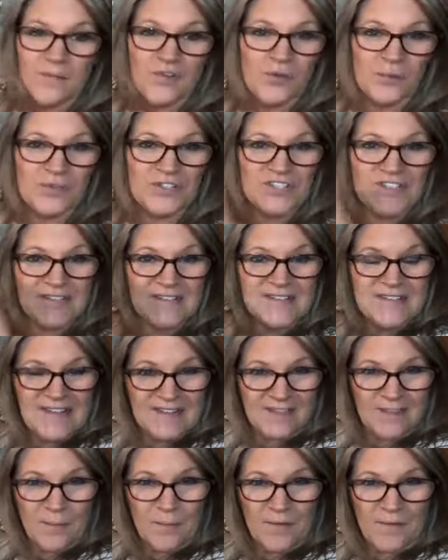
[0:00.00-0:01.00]
You would just
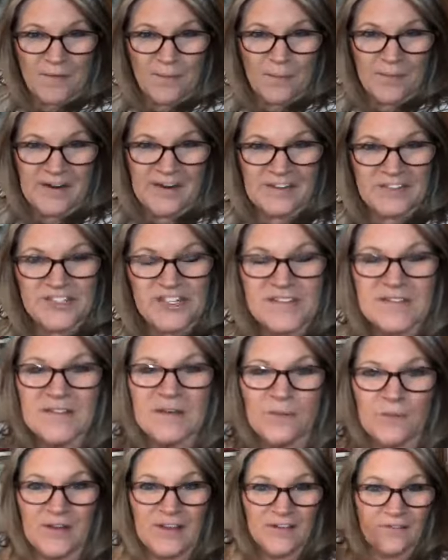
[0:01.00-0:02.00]
set them on the branches and
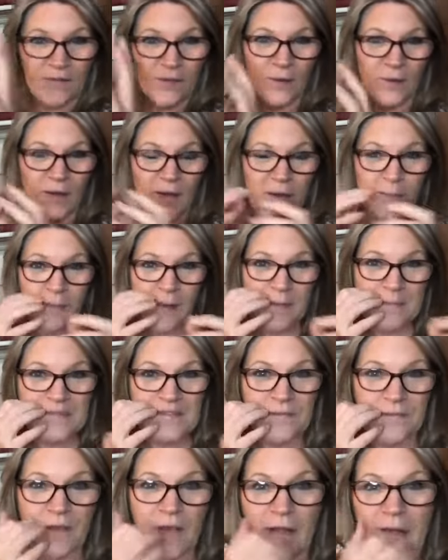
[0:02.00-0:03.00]
it would give you a lot of pops
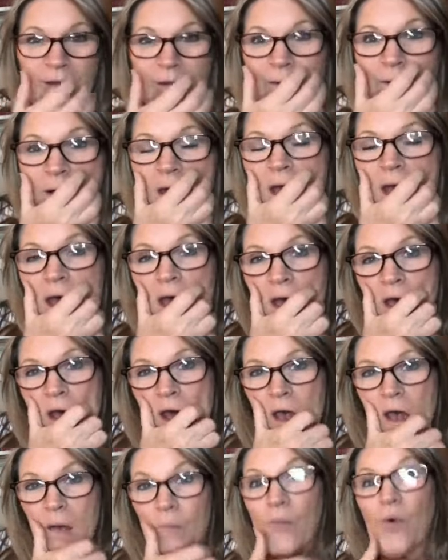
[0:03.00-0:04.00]
of color,
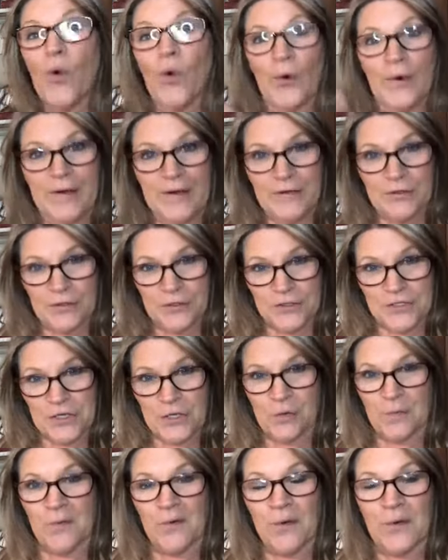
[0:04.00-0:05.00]
or in your
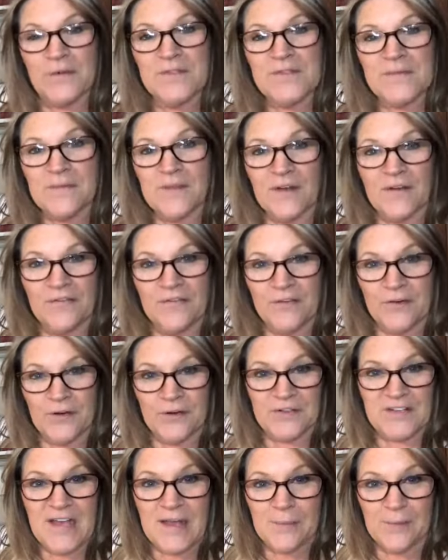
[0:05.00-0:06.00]
dough bowls for your
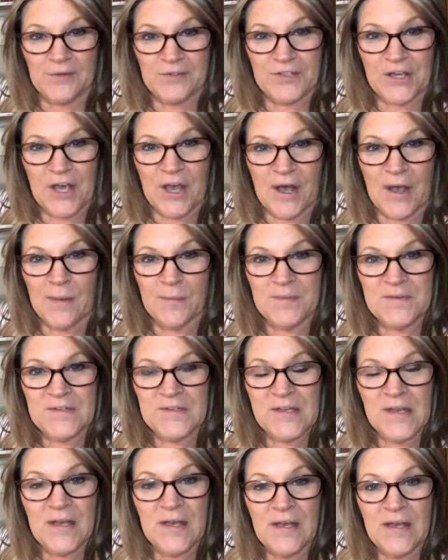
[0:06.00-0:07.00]

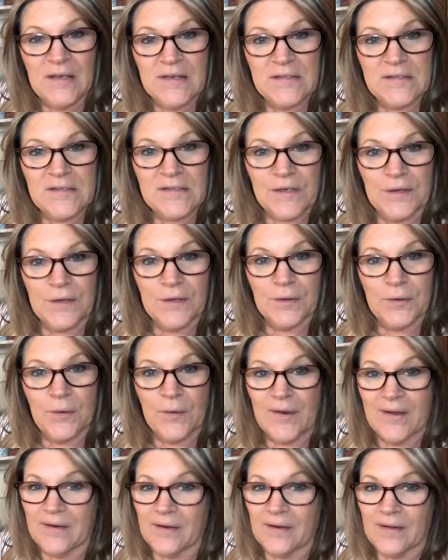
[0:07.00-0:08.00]
tabletops. So,
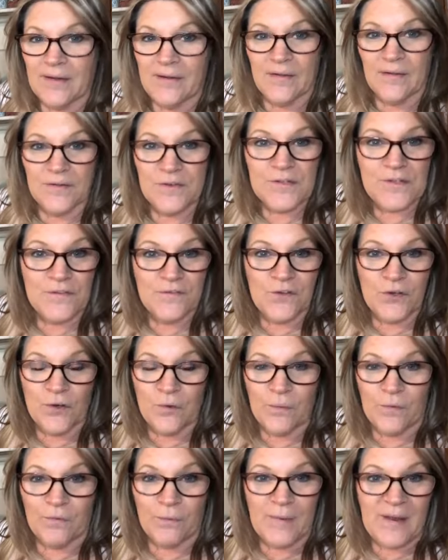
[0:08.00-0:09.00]
and those of you
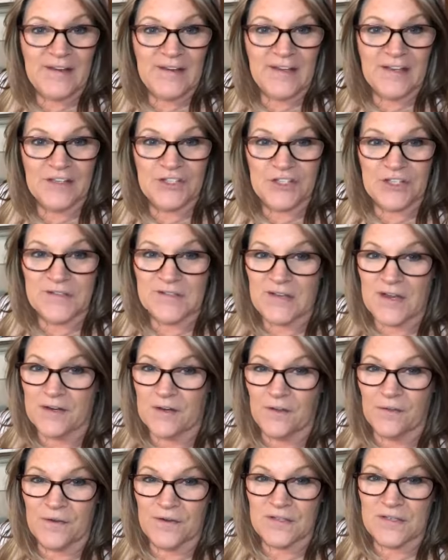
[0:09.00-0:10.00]
with red kitchens, I
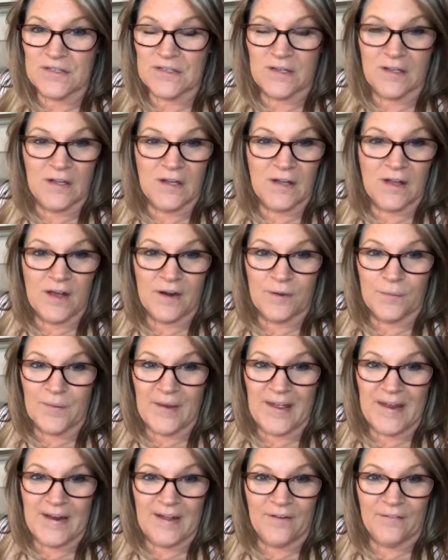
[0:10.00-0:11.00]
know there's still a lot of
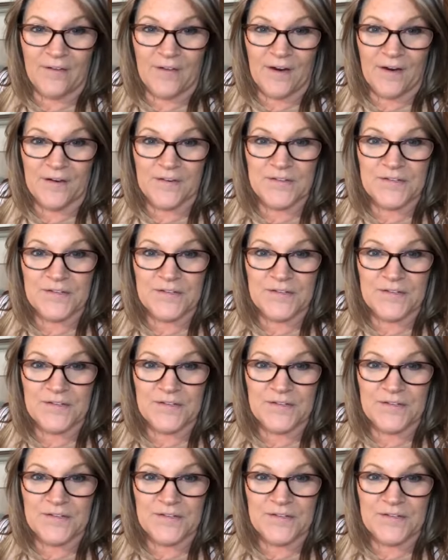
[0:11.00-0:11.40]
red out there.